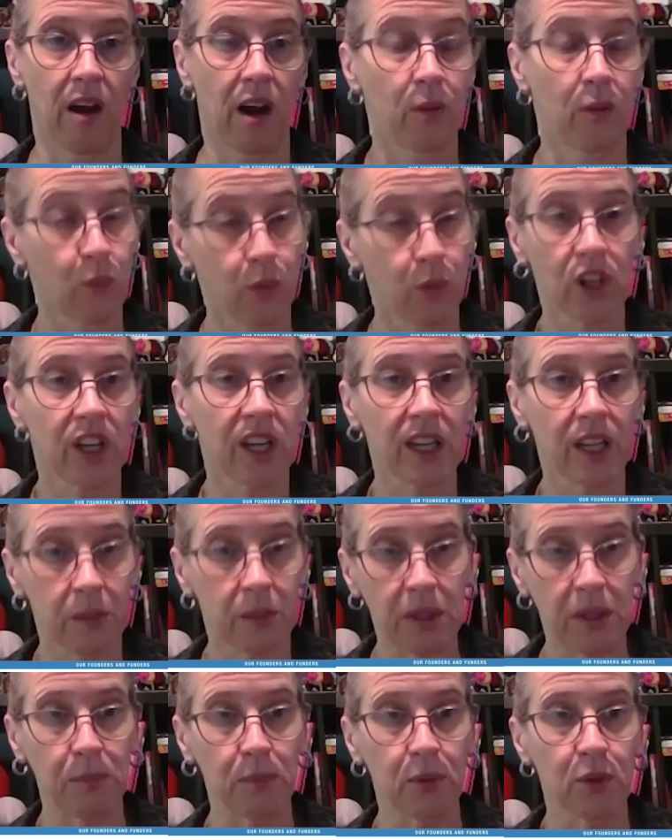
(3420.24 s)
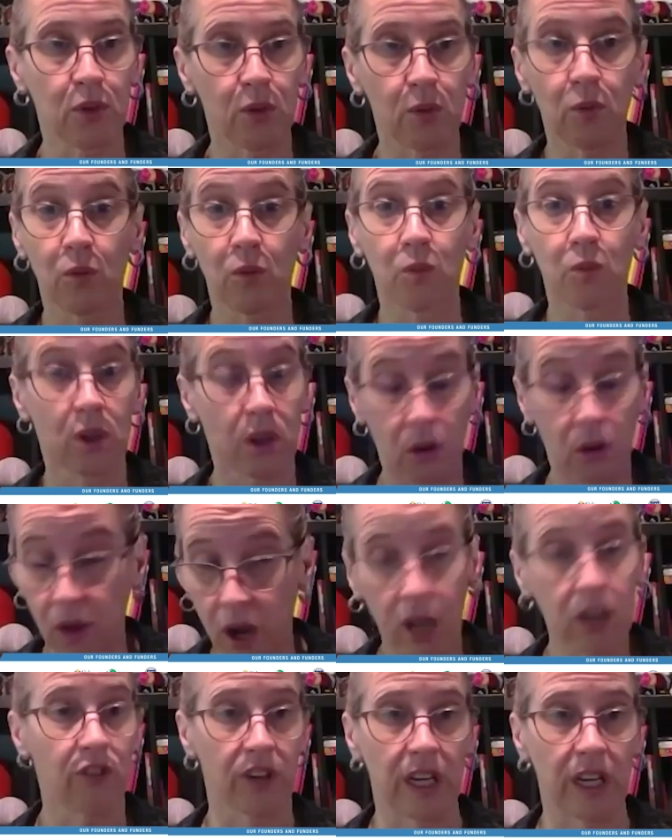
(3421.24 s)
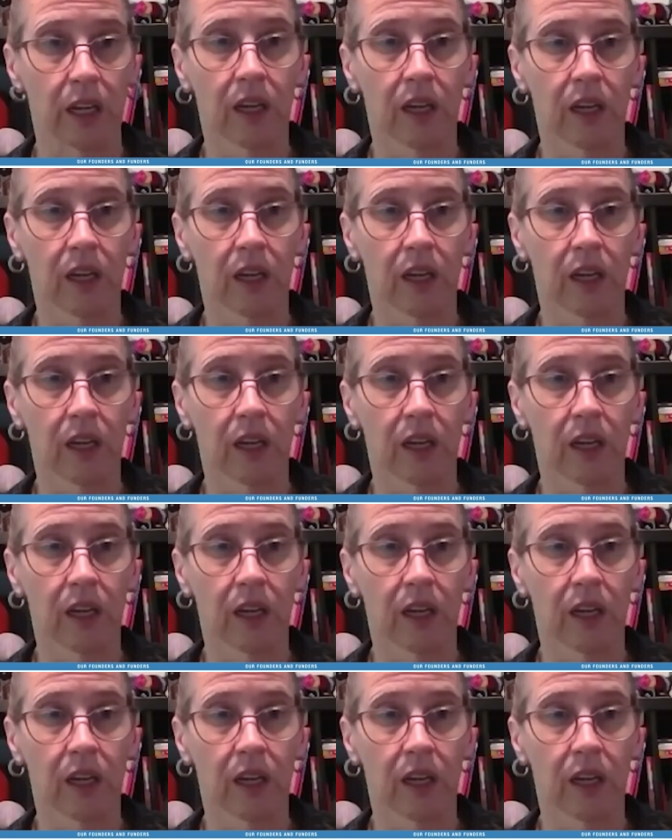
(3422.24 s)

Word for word: on. We're looking at people who will go hungry.